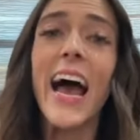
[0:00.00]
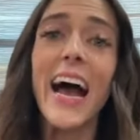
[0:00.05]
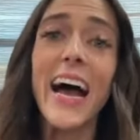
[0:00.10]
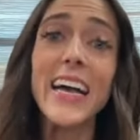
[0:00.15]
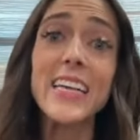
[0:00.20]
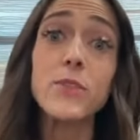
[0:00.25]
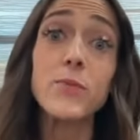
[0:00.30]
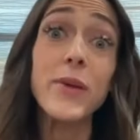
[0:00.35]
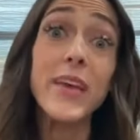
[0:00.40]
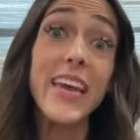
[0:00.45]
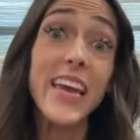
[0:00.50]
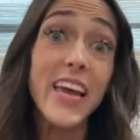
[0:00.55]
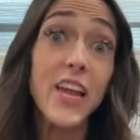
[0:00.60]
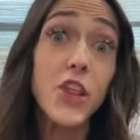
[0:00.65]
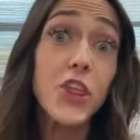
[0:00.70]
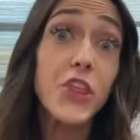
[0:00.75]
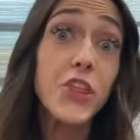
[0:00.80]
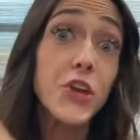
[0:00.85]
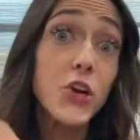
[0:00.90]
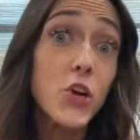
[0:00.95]
as we
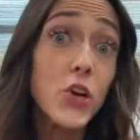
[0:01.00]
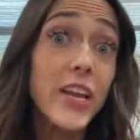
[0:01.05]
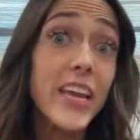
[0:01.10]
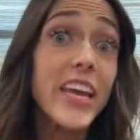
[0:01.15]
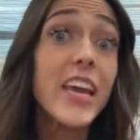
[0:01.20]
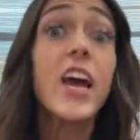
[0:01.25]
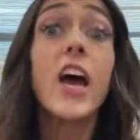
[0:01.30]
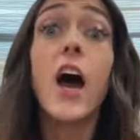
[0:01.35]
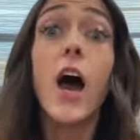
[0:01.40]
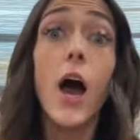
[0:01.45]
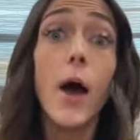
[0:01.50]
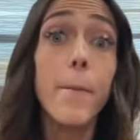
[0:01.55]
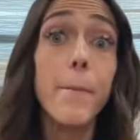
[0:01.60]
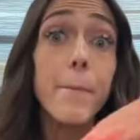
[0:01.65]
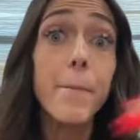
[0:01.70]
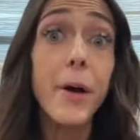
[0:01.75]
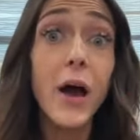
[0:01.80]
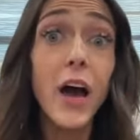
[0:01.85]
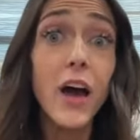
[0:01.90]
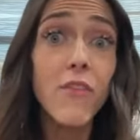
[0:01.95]
hit thirty
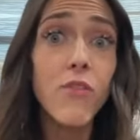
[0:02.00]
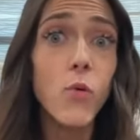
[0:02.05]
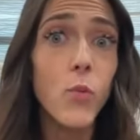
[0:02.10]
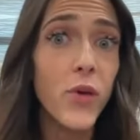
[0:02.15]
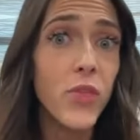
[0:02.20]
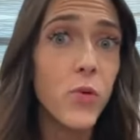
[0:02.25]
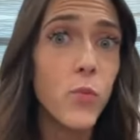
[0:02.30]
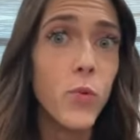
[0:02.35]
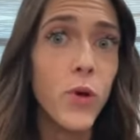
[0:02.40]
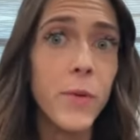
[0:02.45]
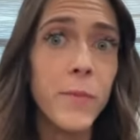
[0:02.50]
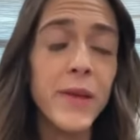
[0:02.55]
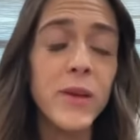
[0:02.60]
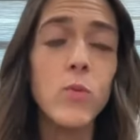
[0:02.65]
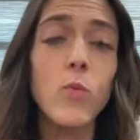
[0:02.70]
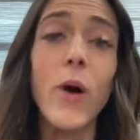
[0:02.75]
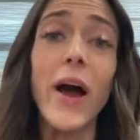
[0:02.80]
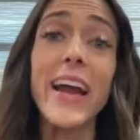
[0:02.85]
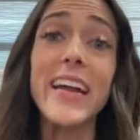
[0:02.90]
above with women,